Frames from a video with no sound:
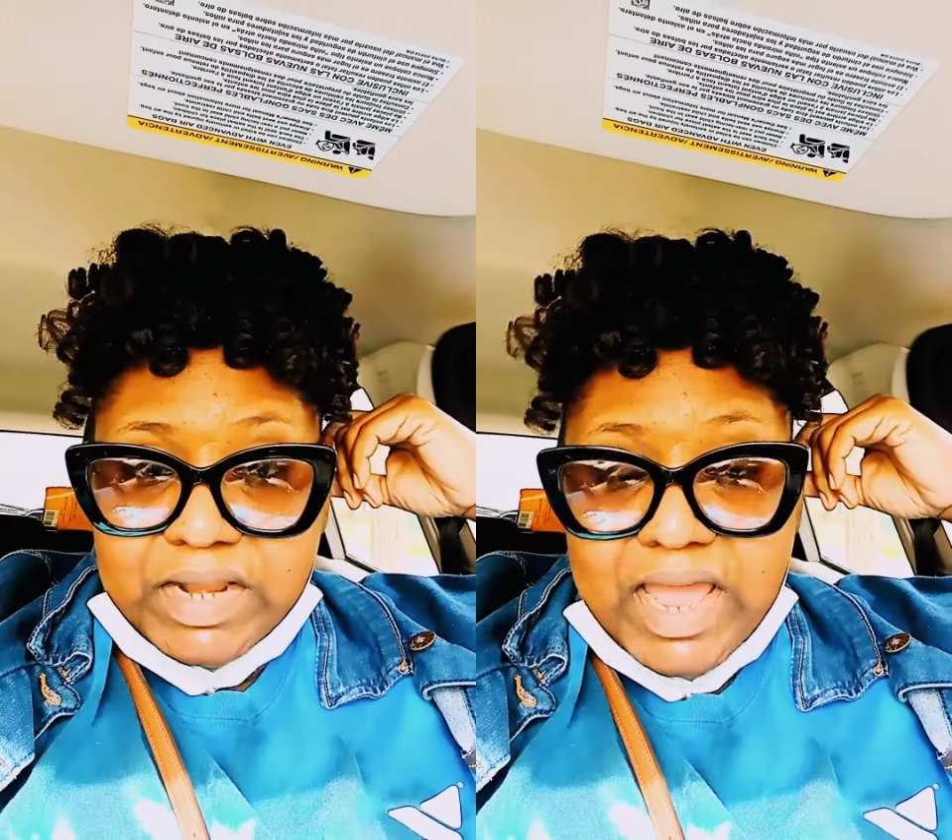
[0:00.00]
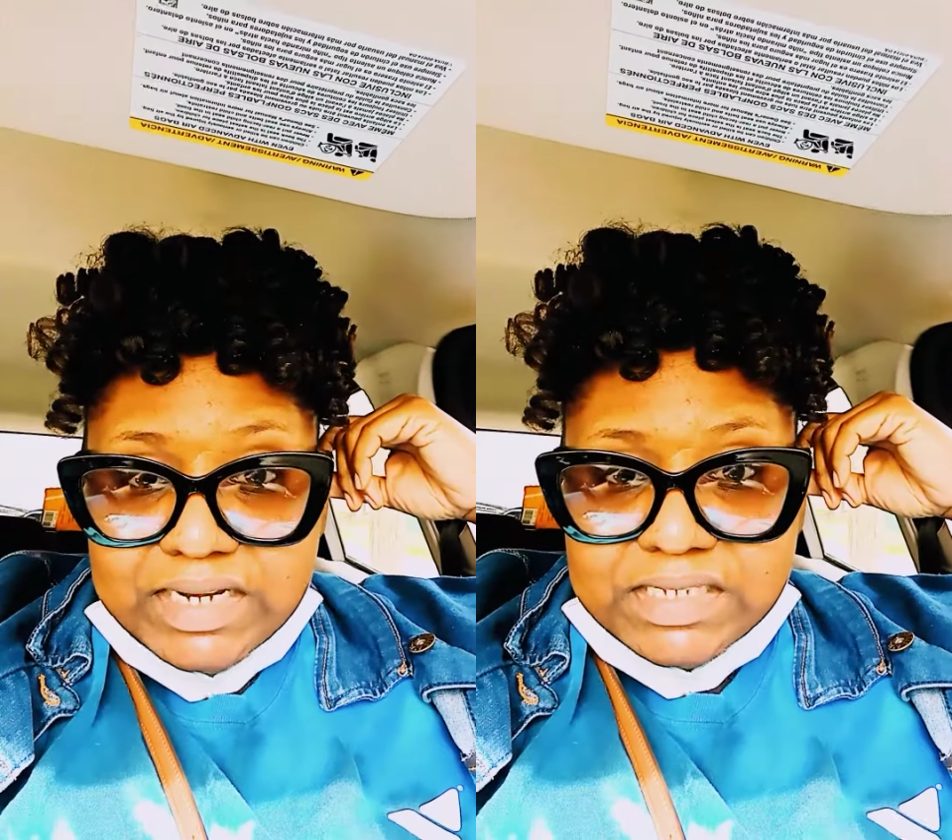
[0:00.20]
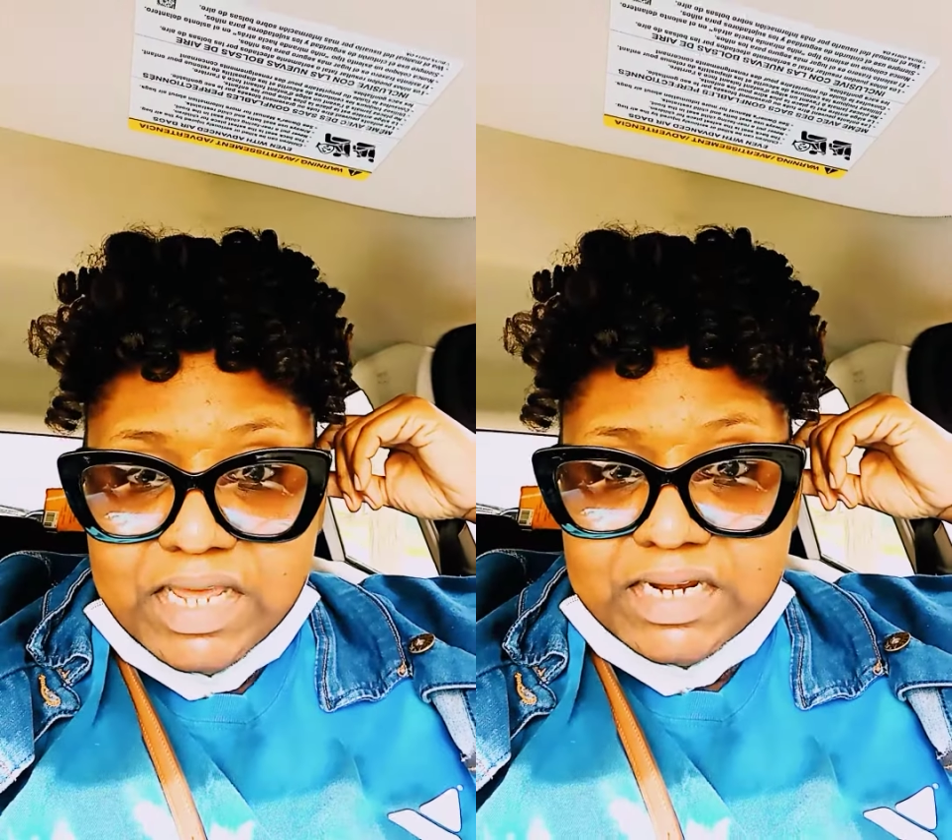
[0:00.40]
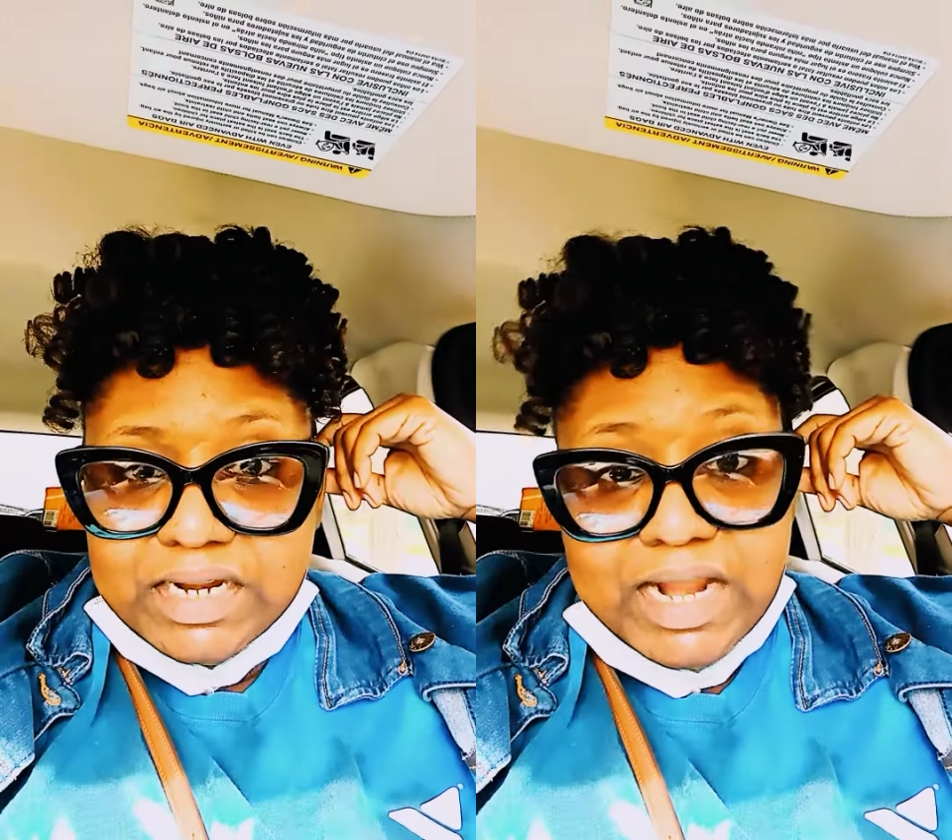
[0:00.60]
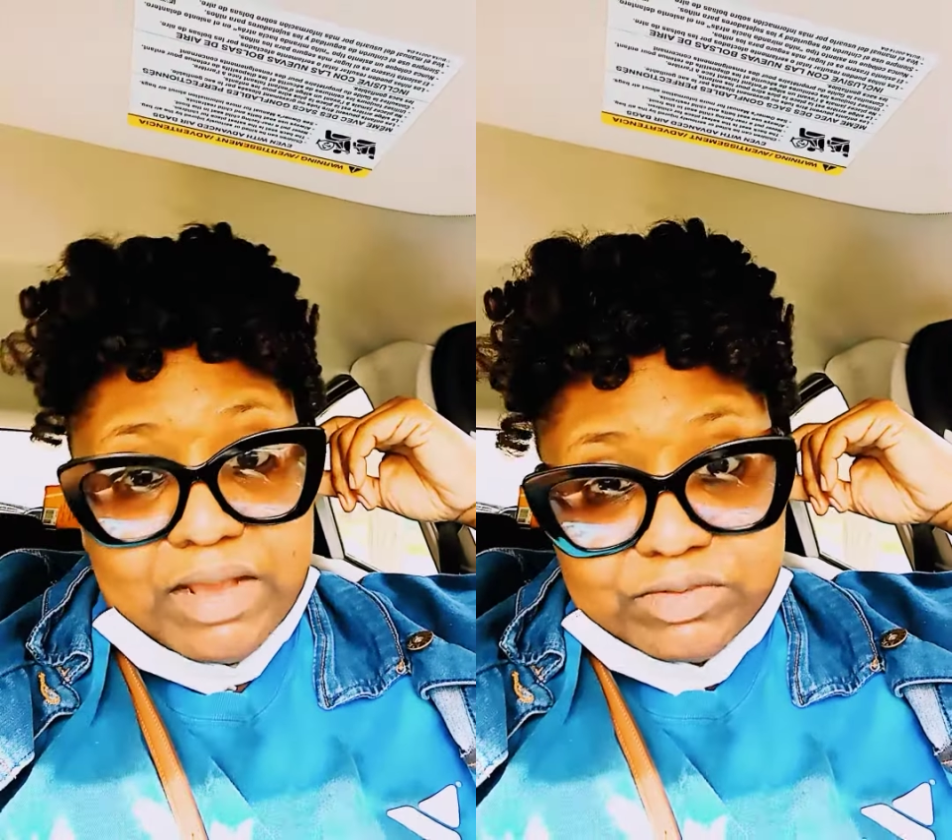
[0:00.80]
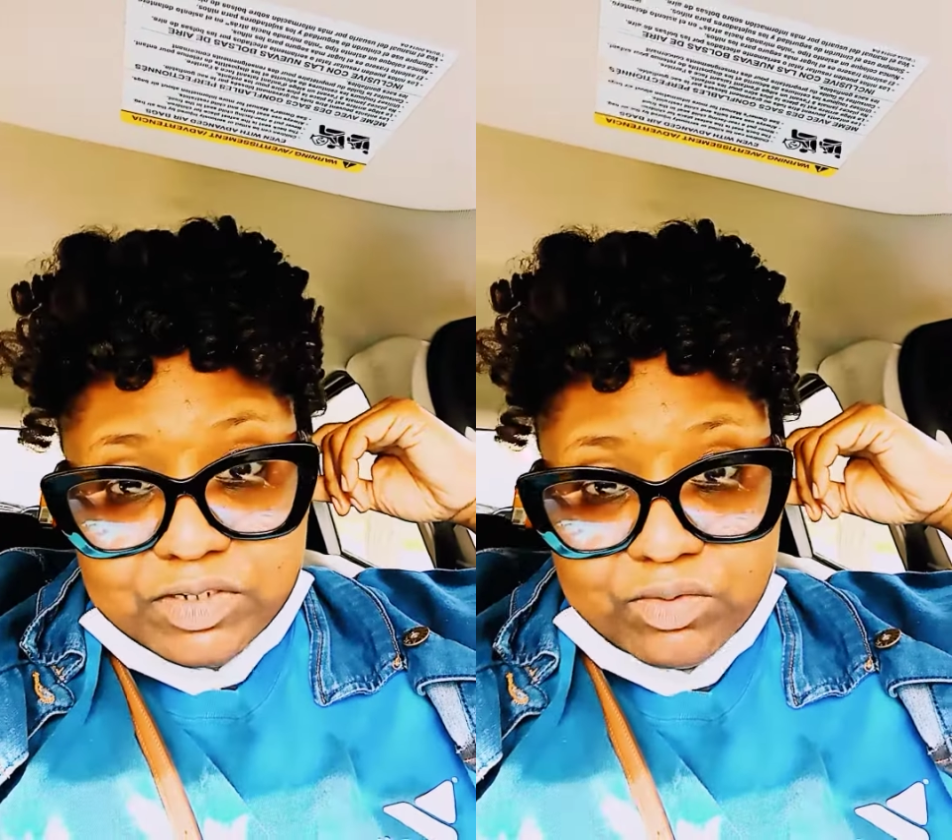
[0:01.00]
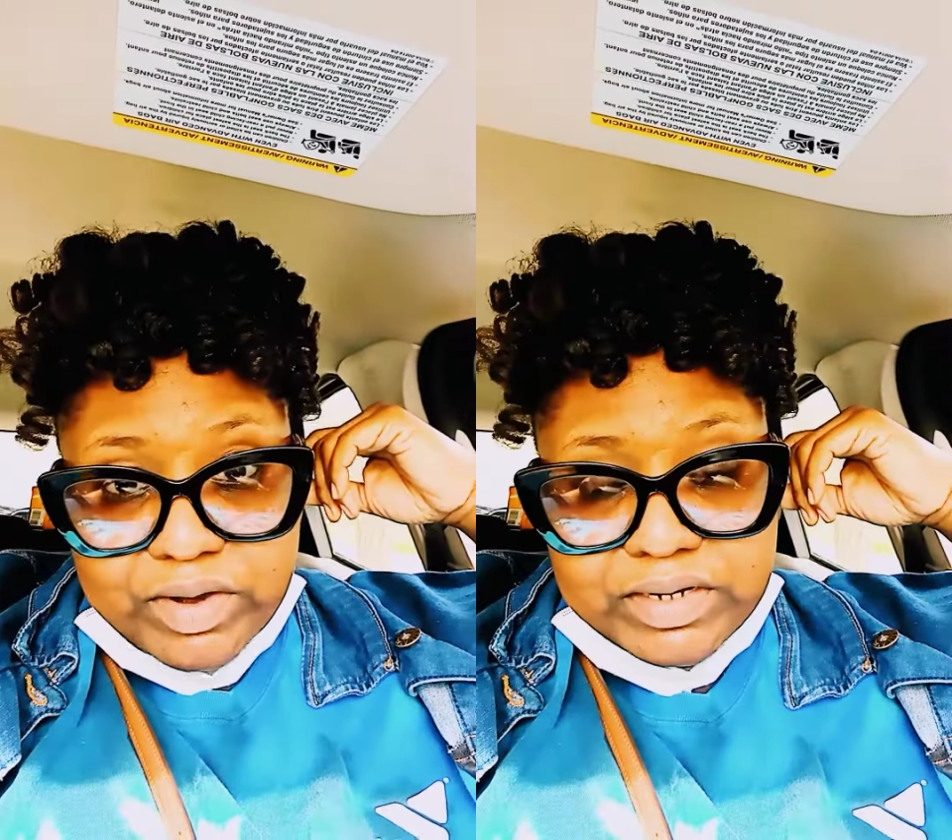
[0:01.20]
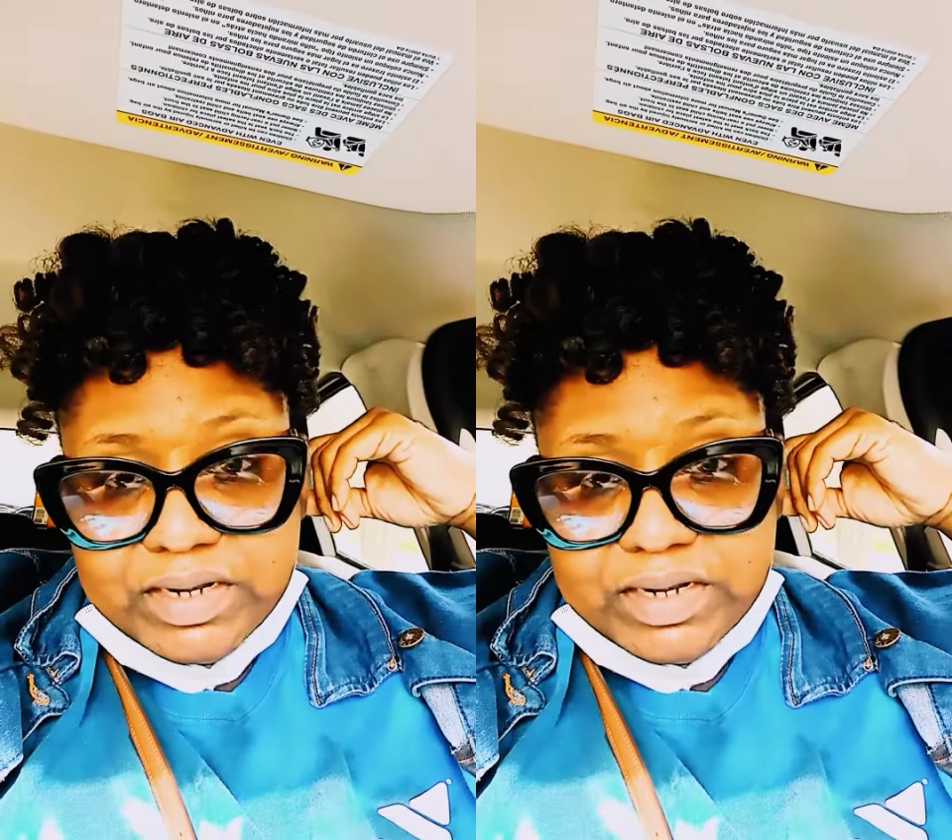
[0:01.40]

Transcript: and I decided that I was great,